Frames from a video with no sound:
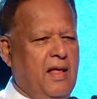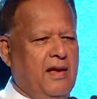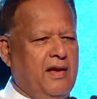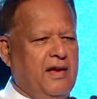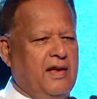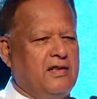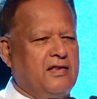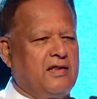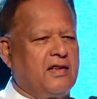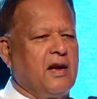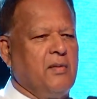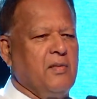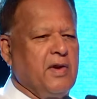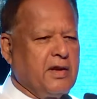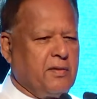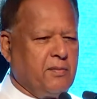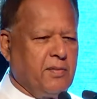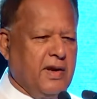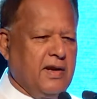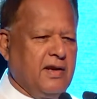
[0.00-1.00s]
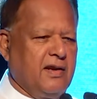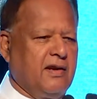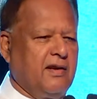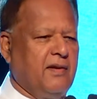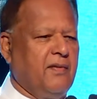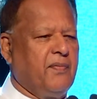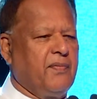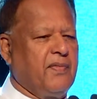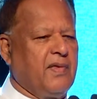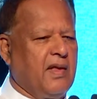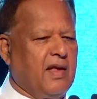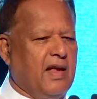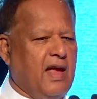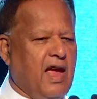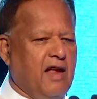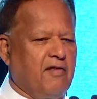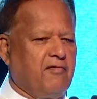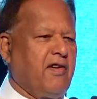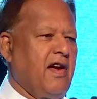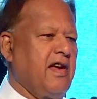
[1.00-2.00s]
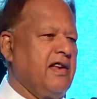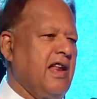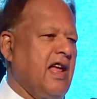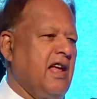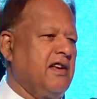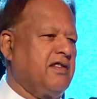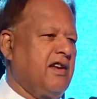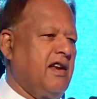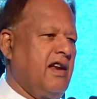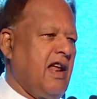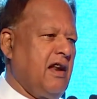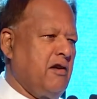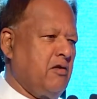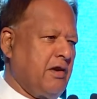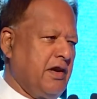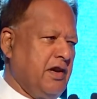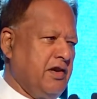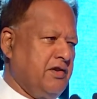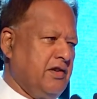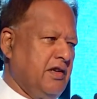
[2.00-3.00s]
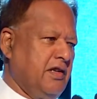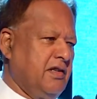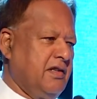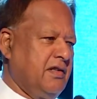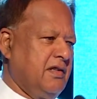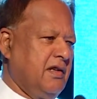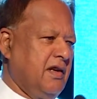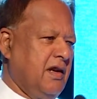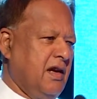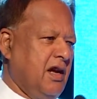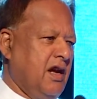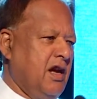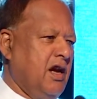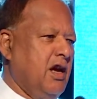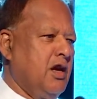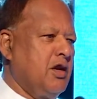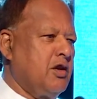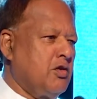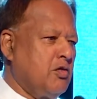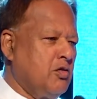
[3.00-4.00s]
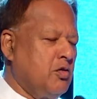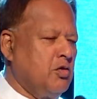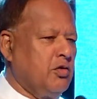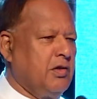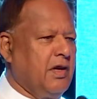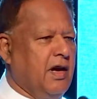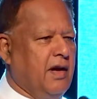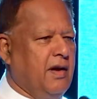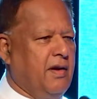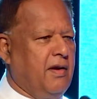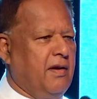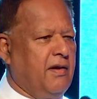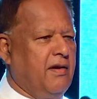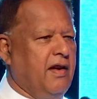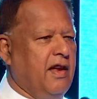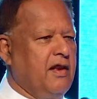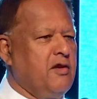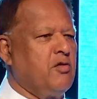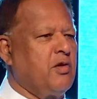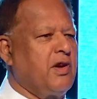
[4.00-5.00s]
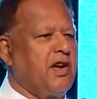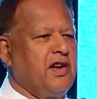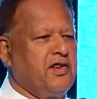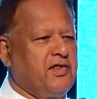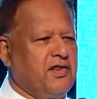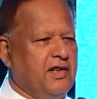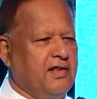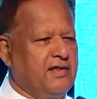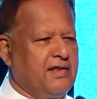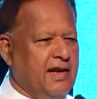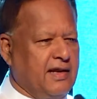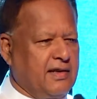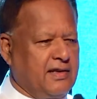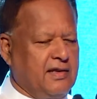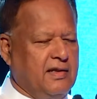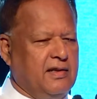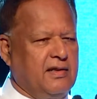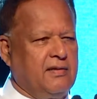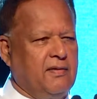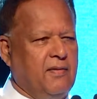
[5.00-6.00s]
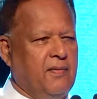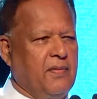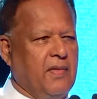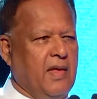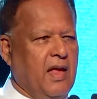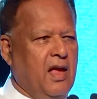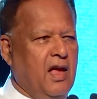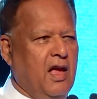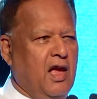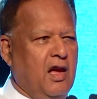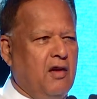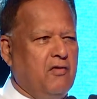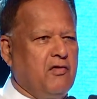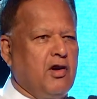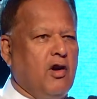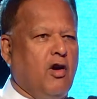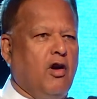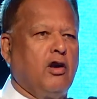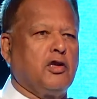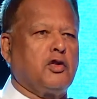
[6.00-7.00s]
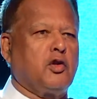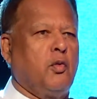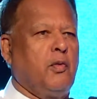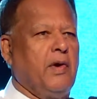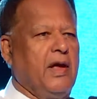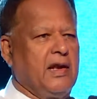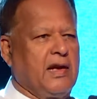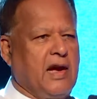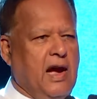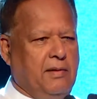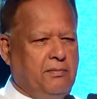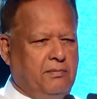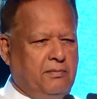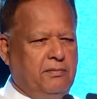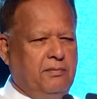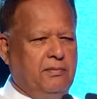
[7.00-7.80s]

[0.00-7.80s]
its commitment and financial allocations to the education sector, we also welcome